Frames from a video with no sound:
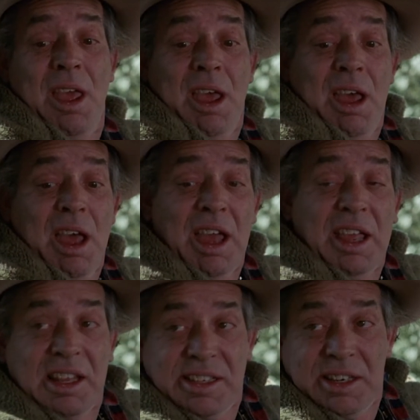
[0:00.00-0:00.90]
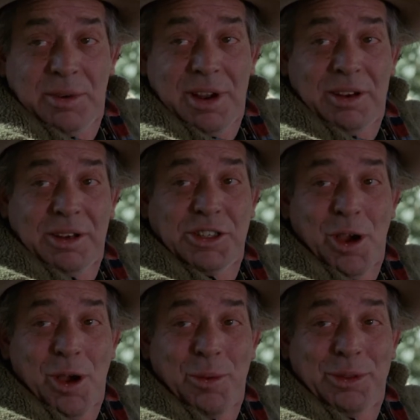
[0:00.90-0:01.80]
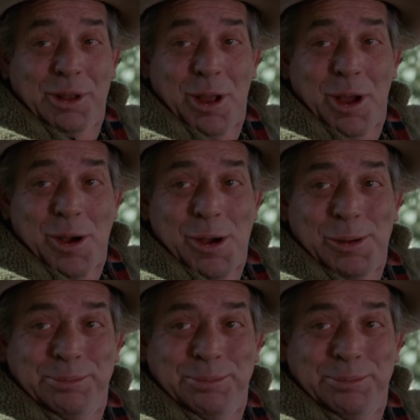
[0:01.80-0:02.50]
I can't sit around and jaw with the law.